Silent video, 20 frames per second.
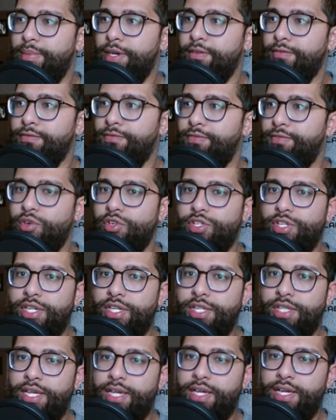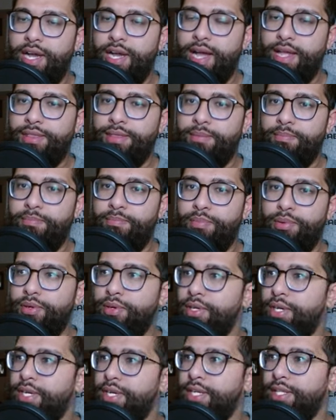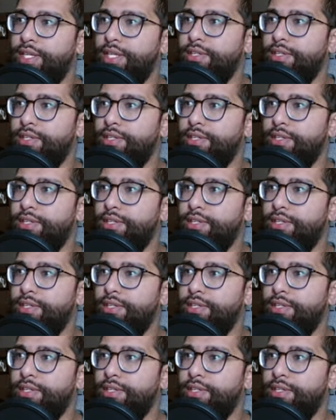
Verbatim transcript: Unfortunately, they got the pudding and they,